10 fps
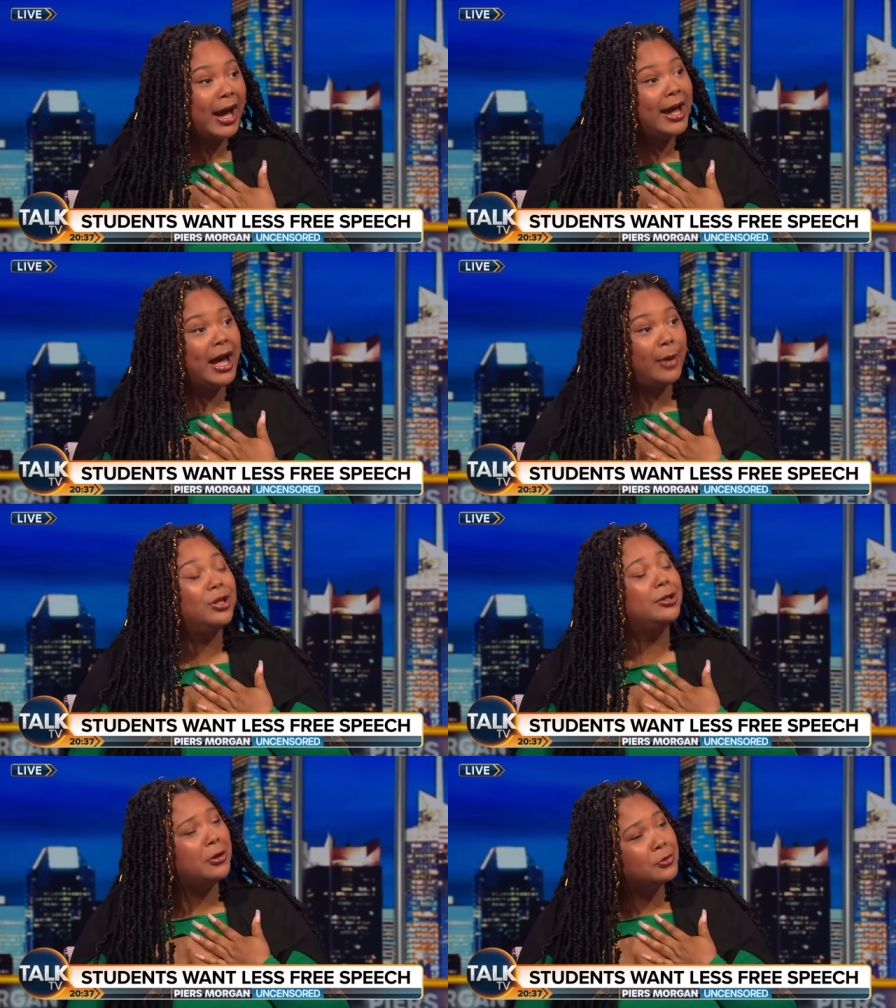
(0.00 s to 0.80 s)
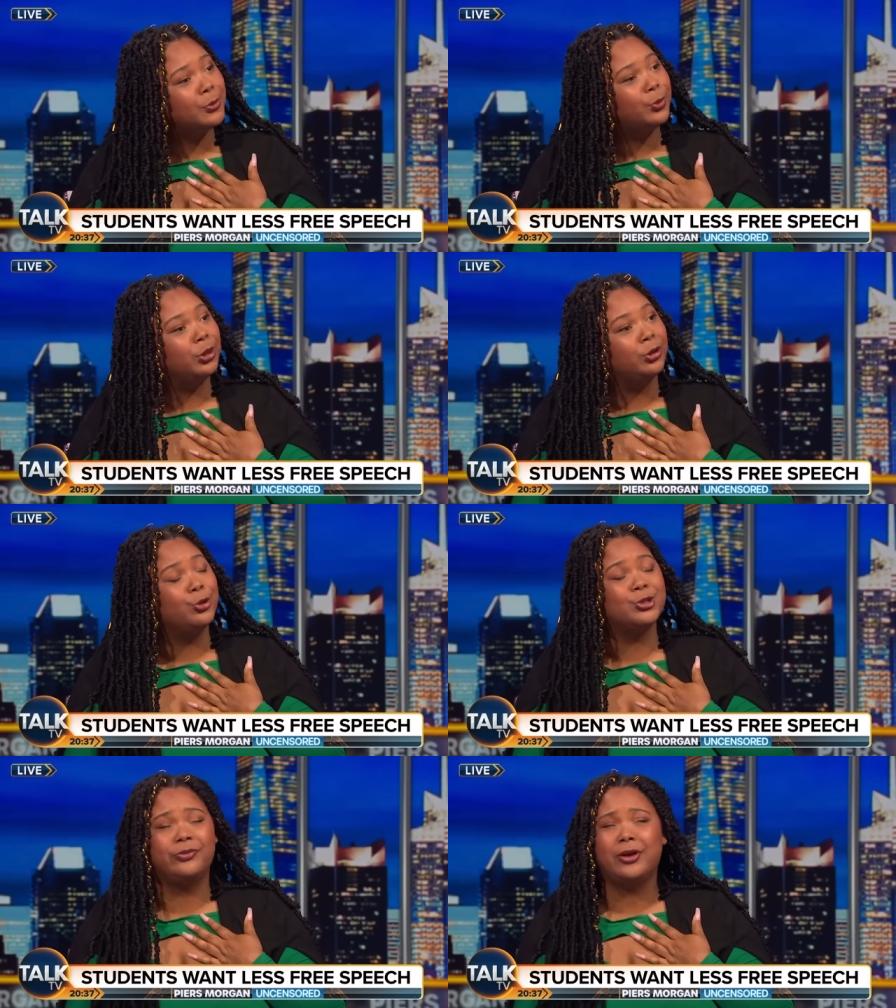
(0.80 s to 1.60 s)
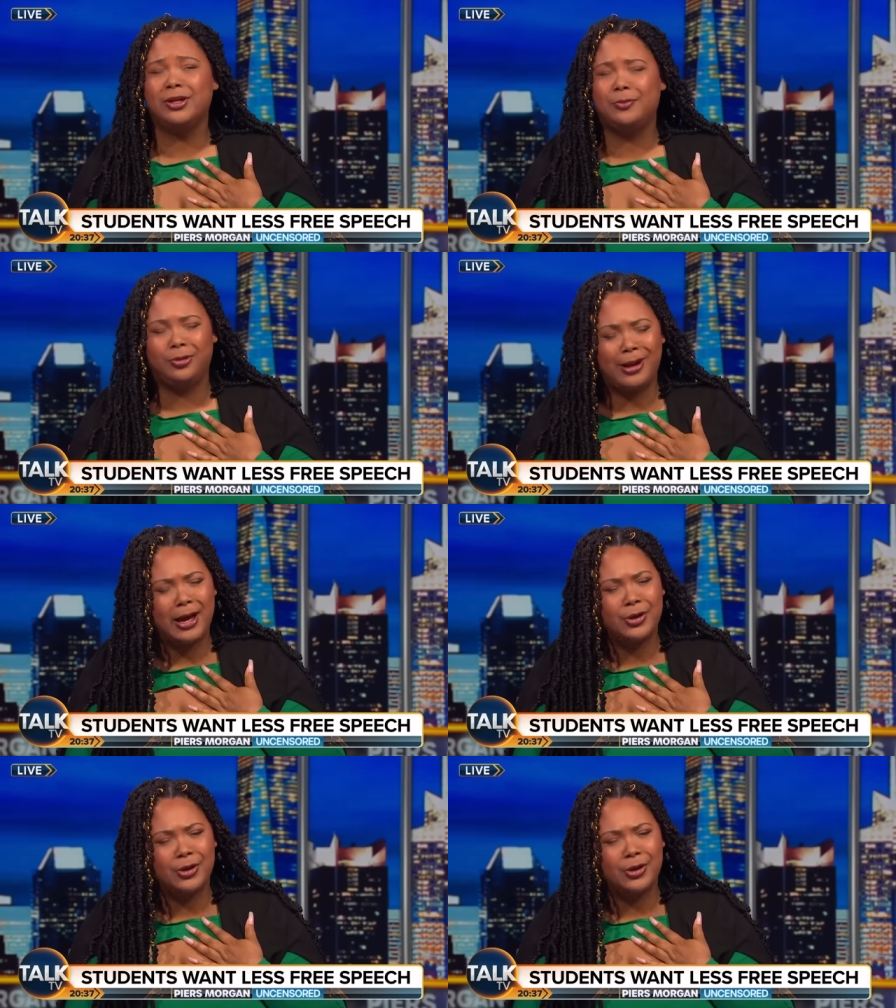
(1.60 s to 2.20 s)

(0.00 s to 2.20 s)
am a young woman who's very proud.